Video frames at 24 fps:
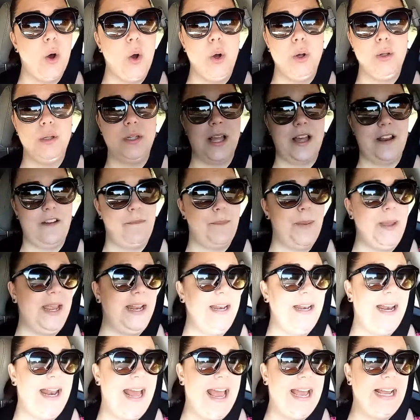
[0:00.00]
a whole lot of
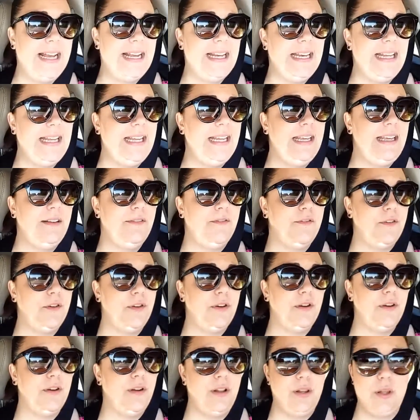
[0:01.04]
pain and agony
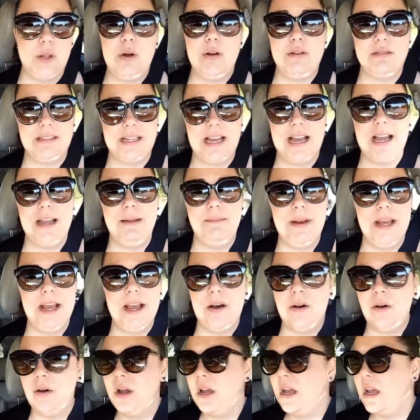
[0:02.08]
for a long
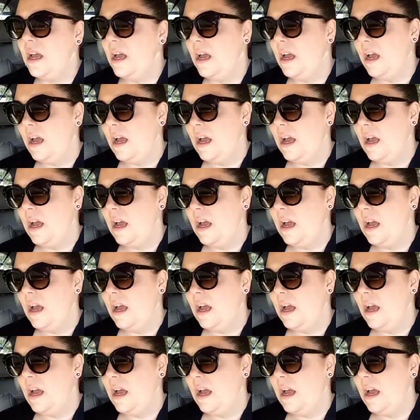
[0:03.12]
time now,